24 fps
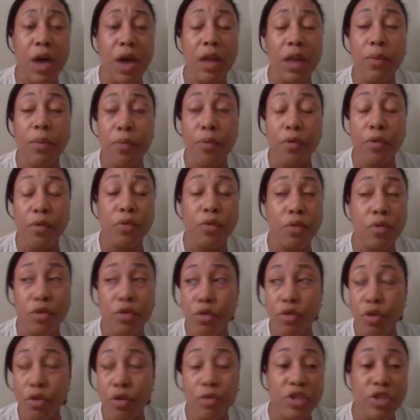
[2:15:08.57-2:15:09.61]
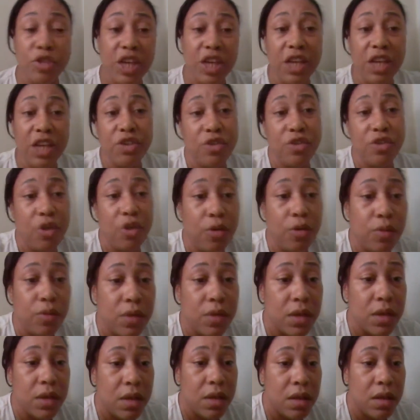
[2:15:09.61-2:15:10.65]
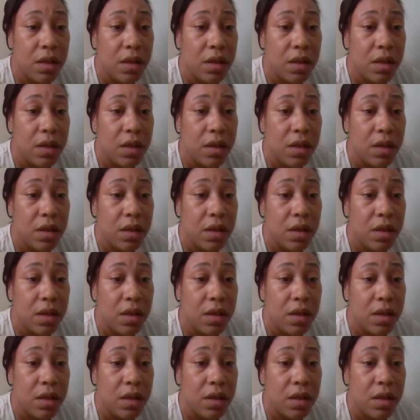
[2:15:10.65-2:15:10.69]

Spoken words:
to, you know, change those.